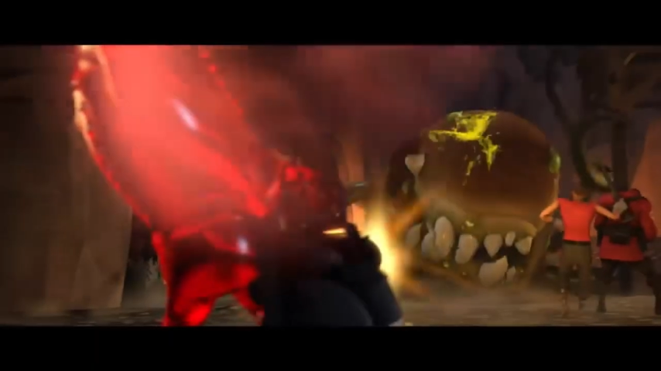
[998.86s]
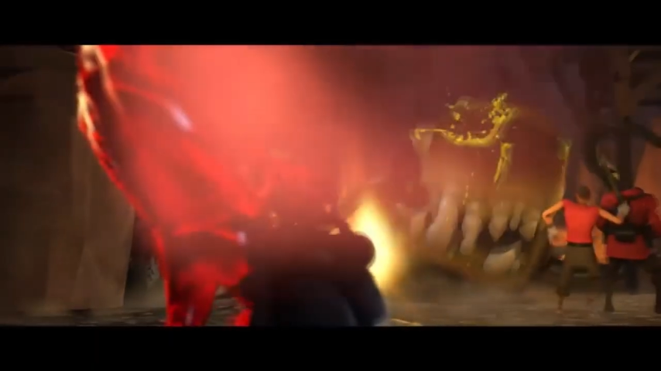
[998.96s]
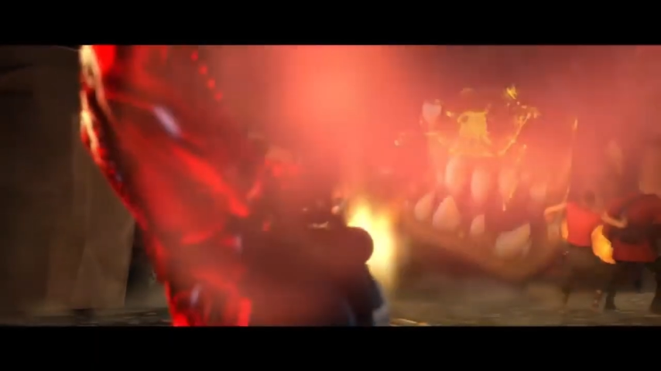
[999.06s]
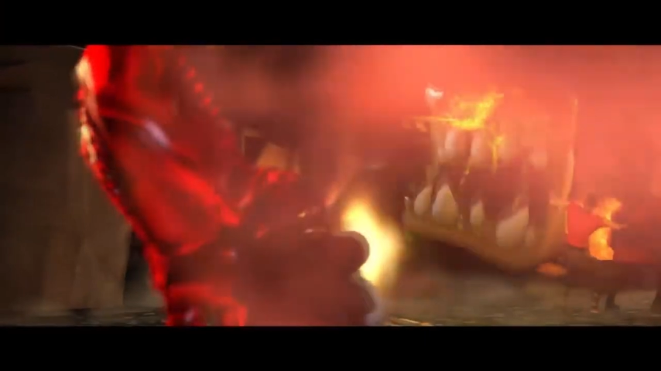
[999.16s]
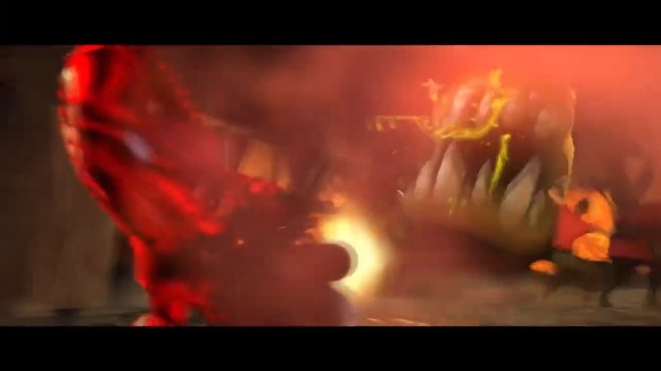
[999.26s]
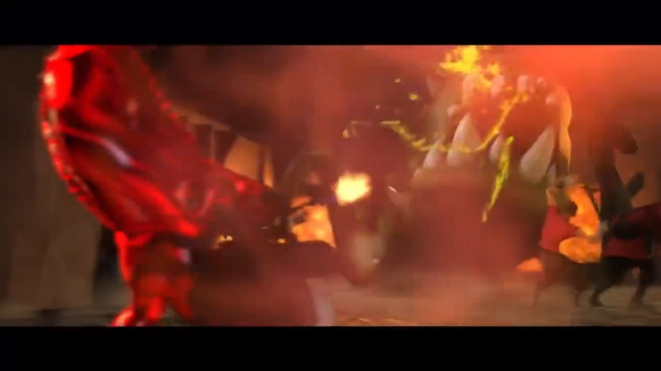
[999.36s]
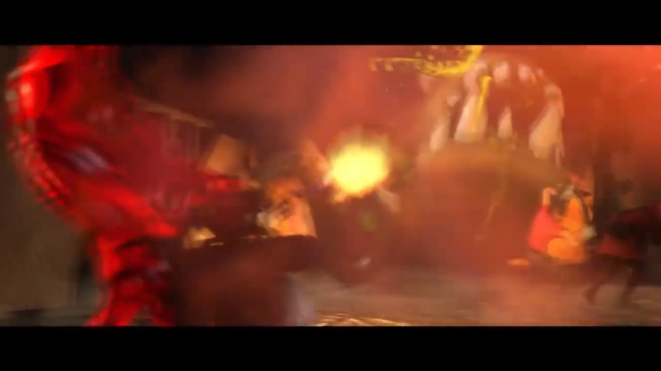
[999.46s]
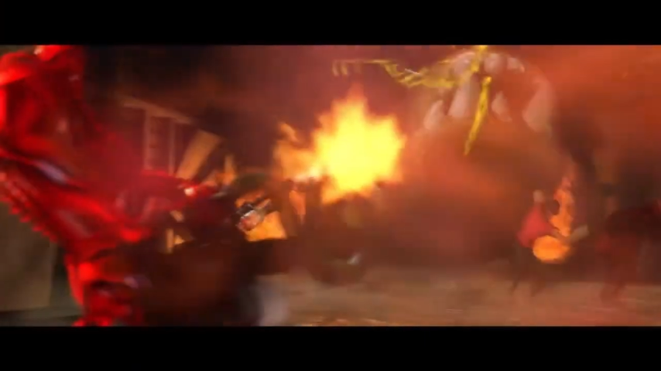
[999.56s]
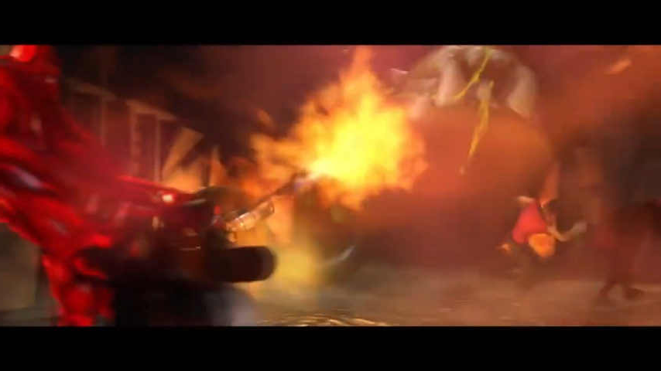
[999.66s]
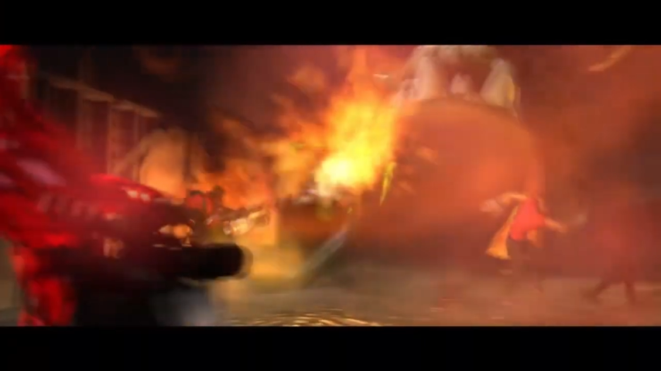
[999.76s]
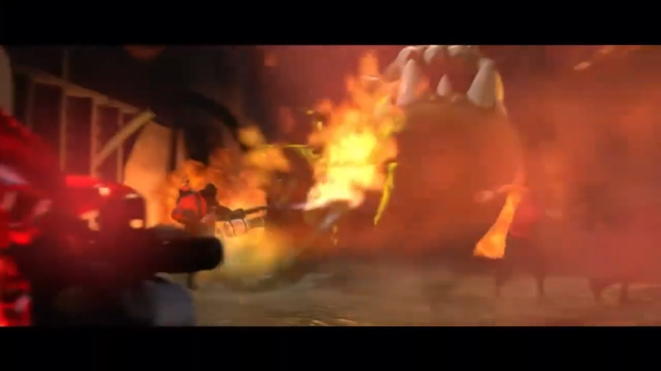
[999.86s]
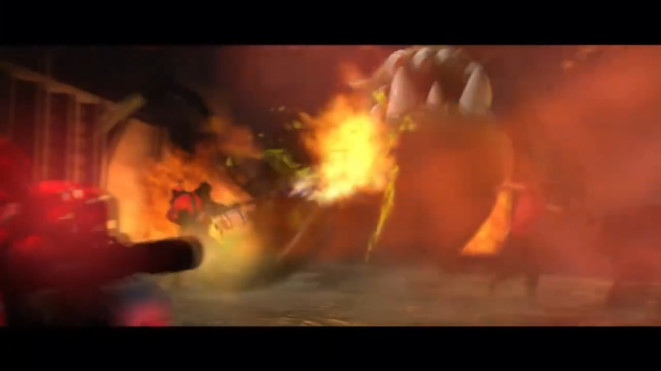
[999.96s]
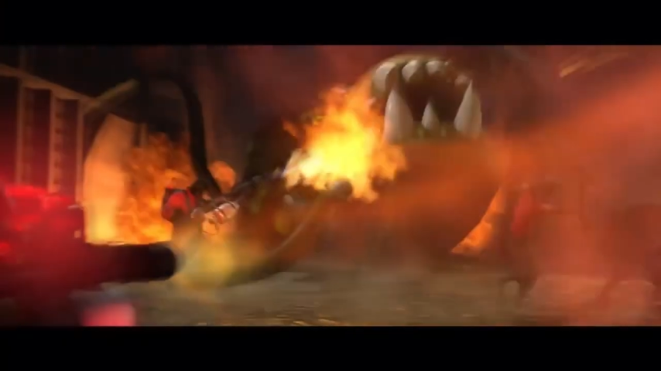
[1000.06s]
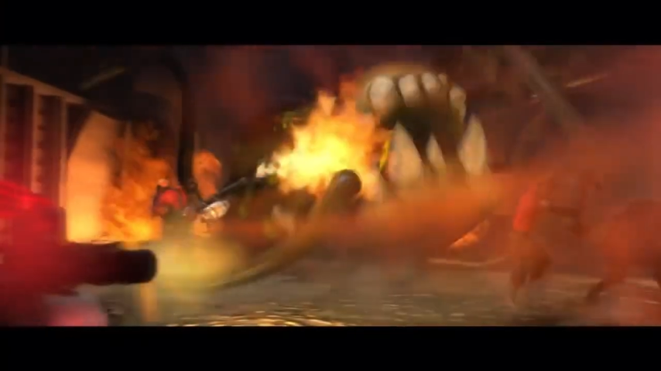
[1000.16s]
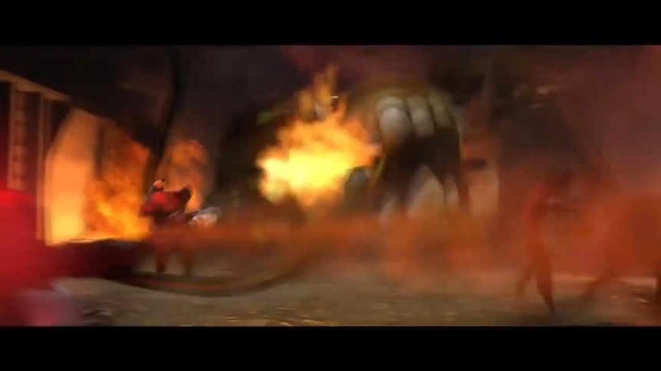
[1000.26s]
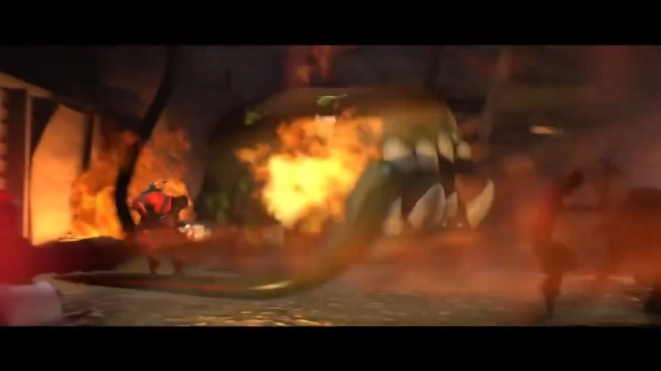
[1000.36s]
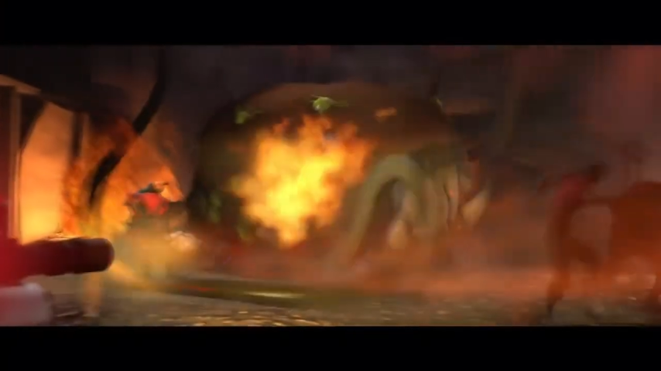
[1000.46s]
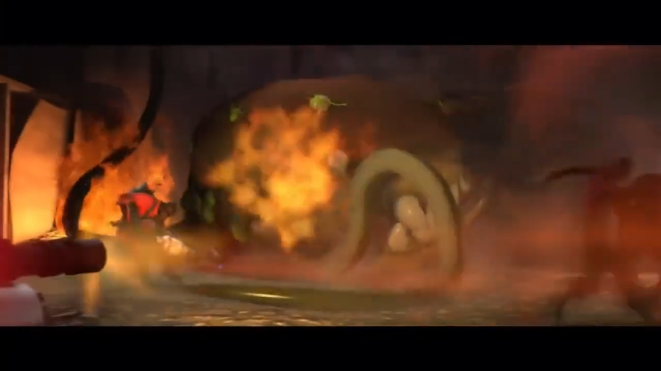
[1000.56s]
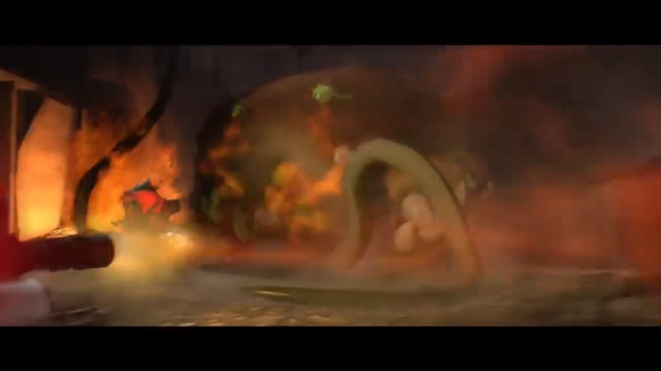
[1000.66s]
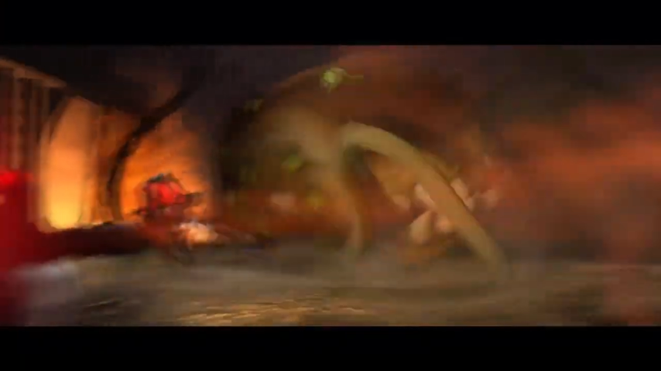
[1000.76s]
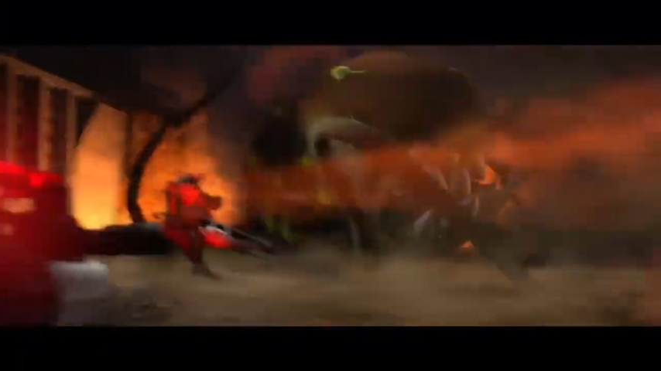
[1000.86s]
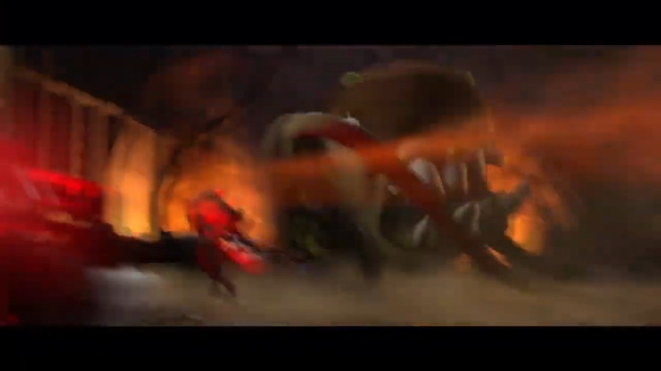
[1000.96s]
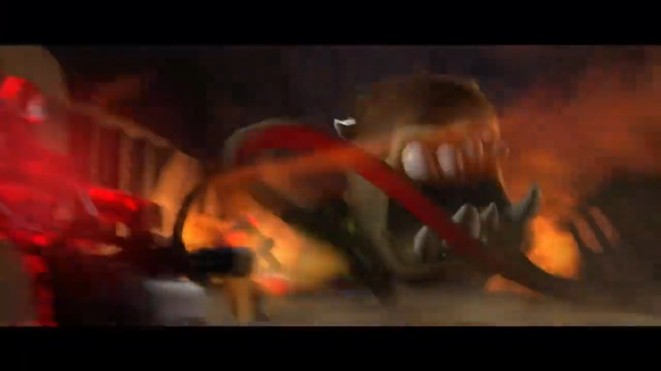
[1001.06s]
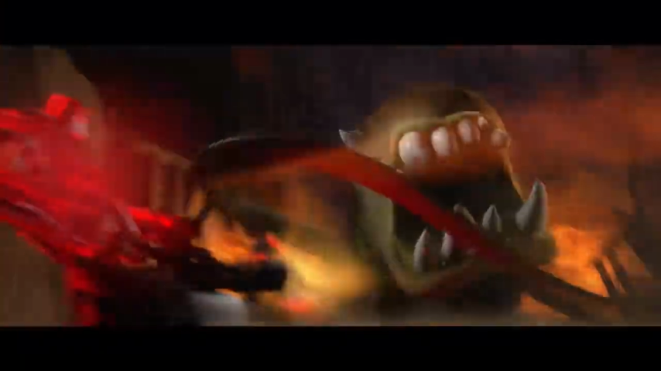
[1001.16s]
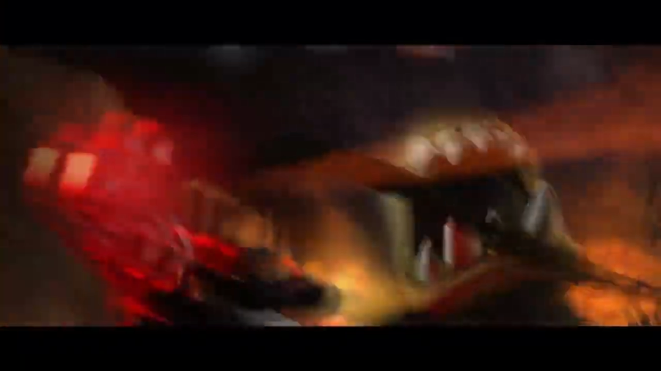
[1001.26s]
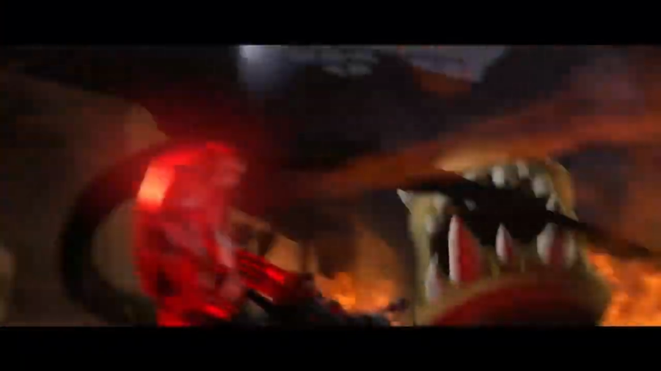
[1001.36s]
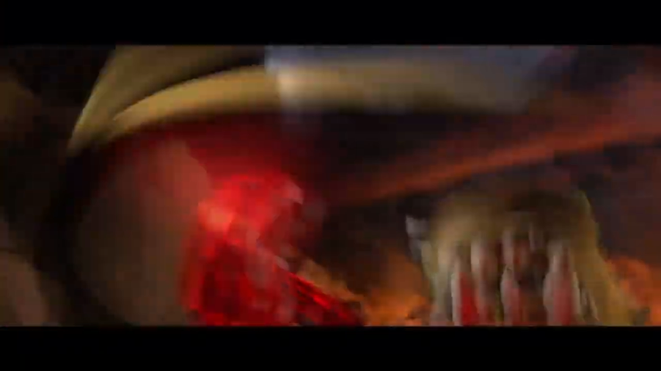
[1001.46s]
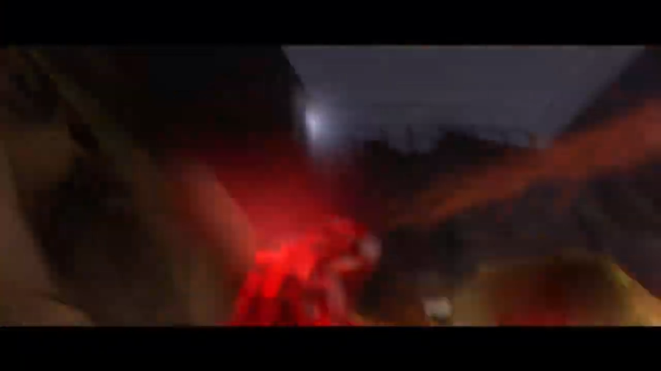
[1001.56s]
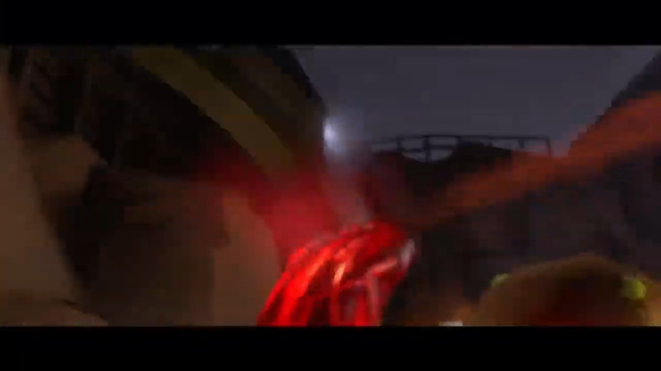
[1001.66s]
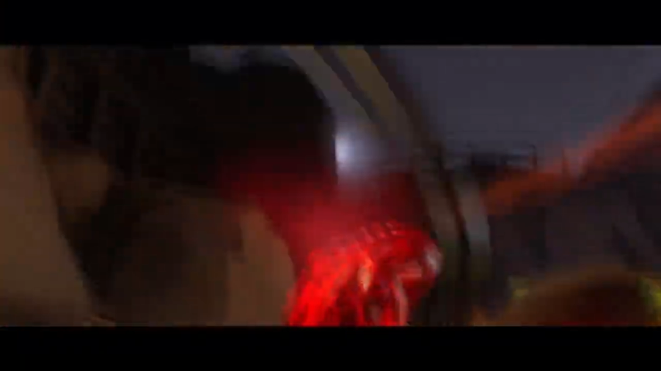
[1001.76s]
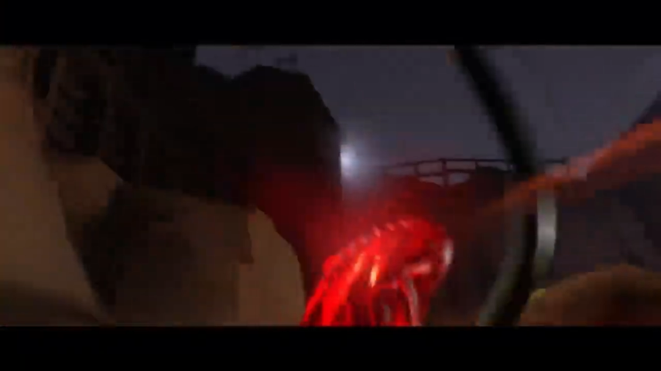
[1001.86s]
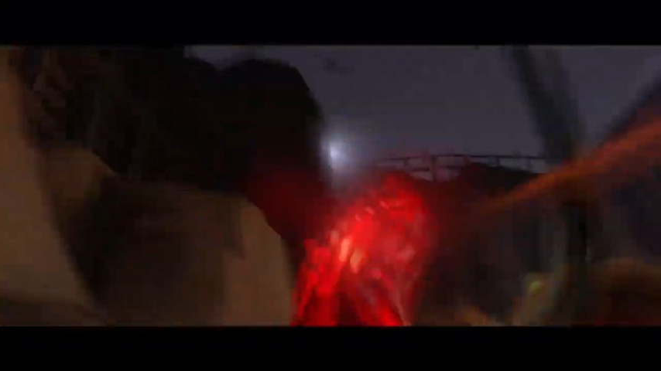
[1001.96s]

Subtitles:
(no speaker visible)